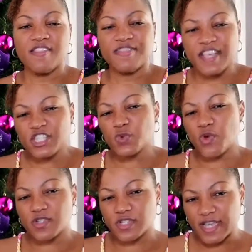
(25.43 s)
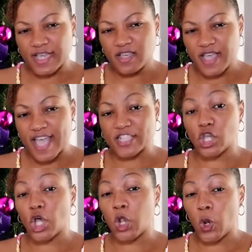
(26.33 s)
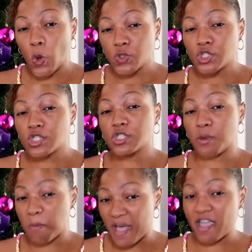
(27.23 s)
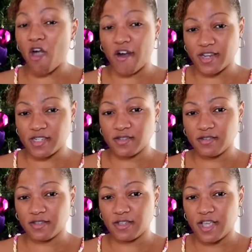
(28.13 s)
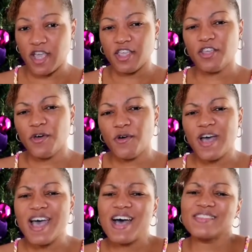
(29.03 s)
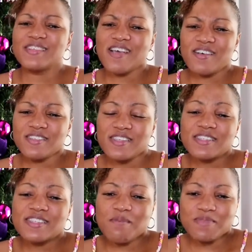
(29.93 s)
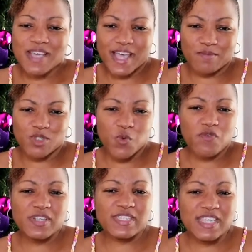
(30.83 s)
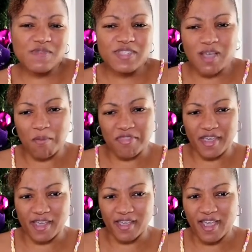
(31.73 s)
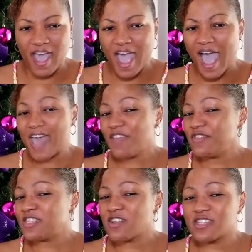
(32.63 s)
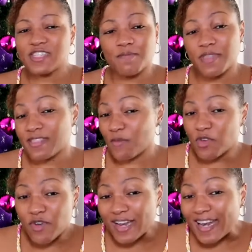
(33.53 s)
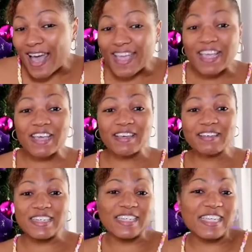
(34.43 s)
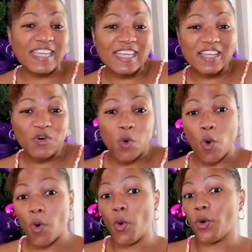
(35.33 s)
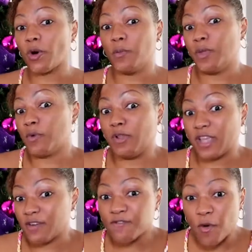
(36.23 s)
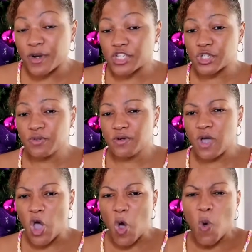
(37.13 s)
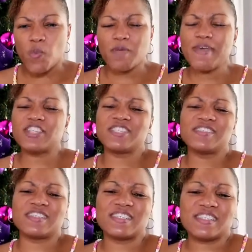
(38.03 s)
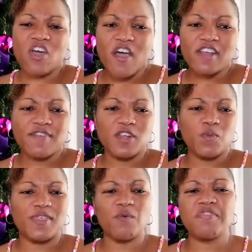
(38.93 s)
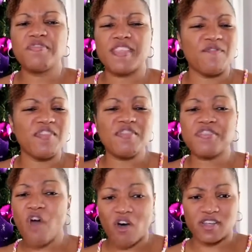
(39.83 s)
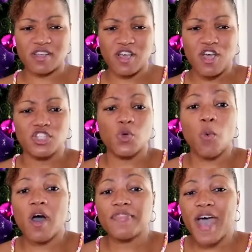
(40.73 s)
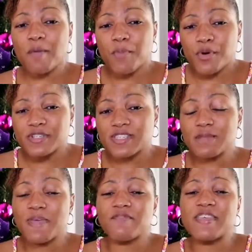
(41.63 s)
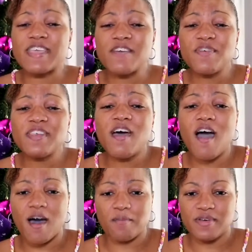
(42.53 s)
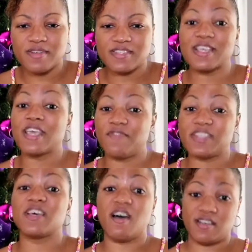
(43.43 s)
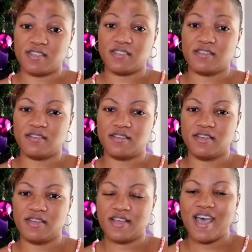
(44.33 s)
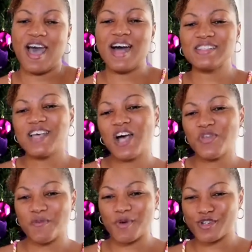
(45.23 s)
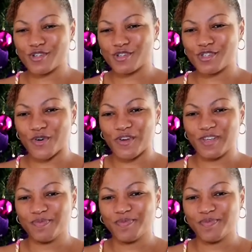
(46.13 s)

This word today is close to my heart. You know, as adults, sometimes we receive something, and if it's not something that we really like, needed, or we were looking forward to, we may just discard of it without giving thought to what that person may have given up to give it to us. I'll tell you a personal story.